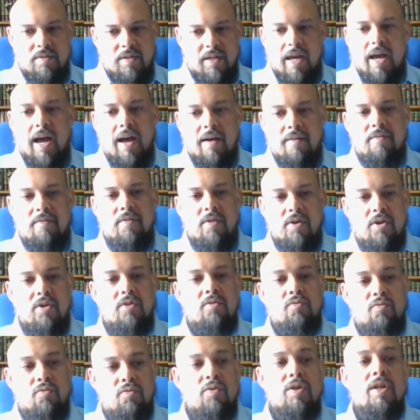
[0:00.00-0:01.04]
they have
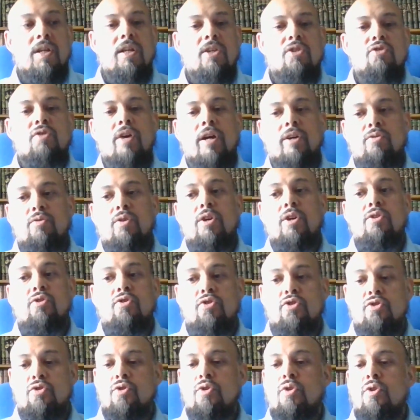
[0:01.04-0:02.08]
really tried to
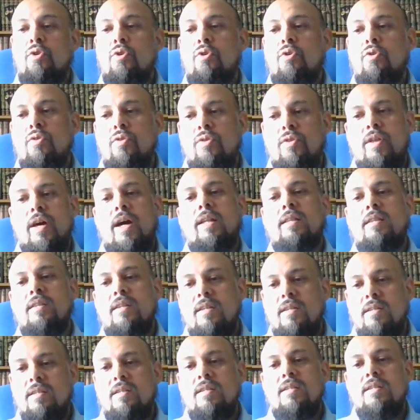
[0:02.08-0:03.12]
ensure that
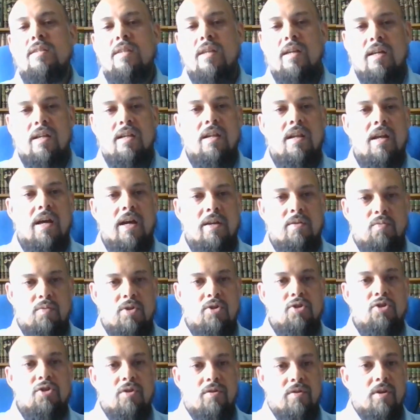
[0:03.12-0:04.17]
it is in line
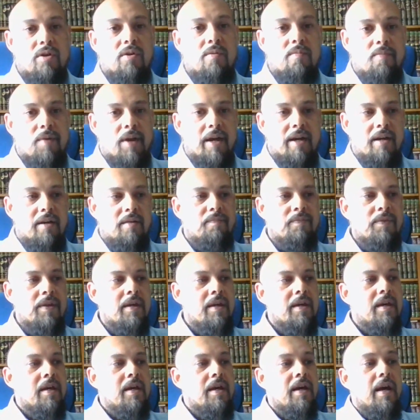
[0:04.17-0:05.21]
with Sharia compliance.
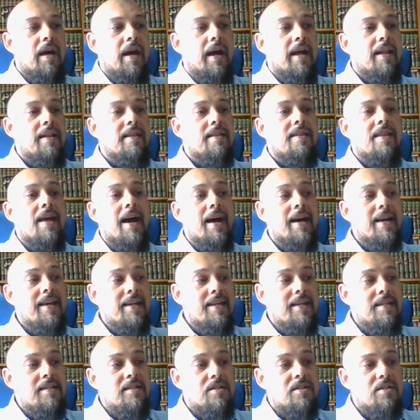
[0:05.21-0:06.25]
And that
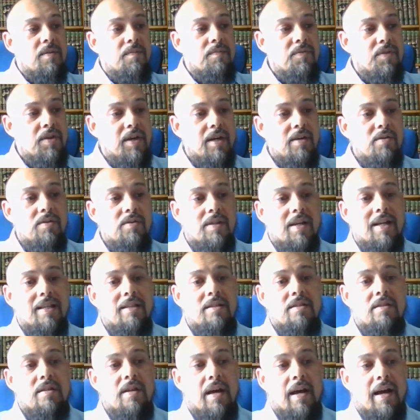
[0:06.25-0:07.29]
is something that
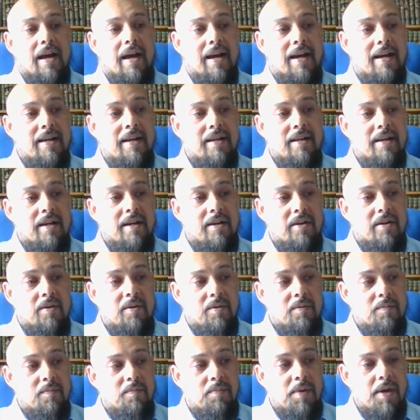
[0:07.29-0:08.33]
uh,
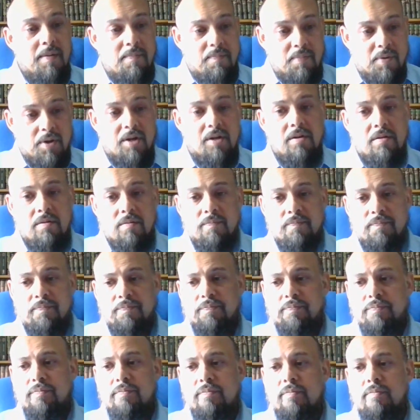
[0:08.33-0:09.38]
uh, people
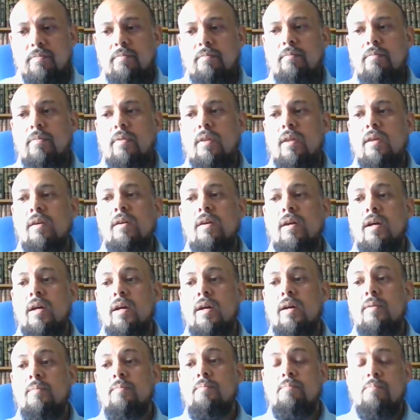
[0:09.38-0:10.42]

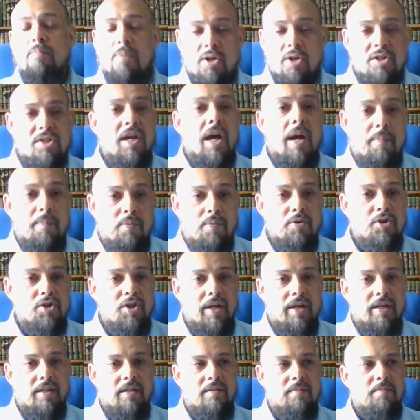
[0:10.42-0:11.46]
uh, must
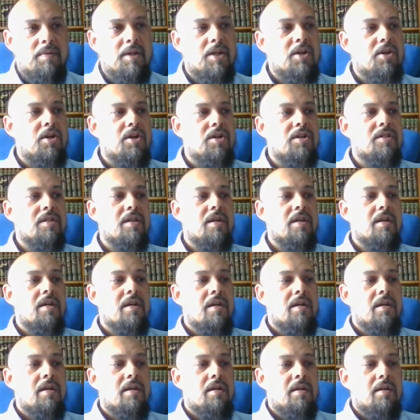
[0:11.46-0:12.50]
appreciate, because
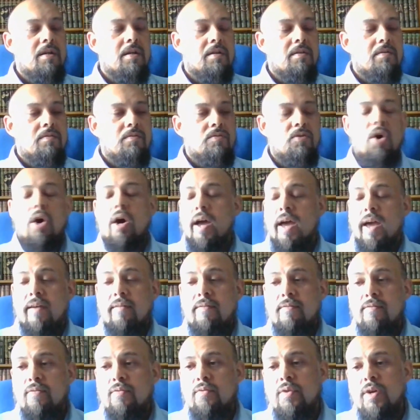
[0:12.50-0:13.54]
not
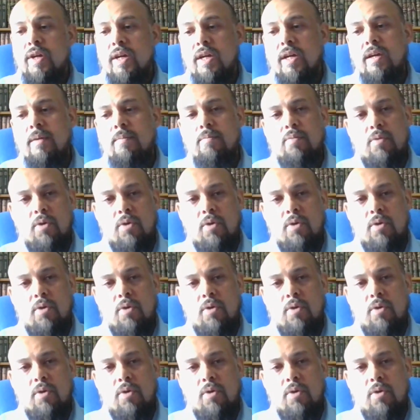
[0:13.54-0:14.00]
every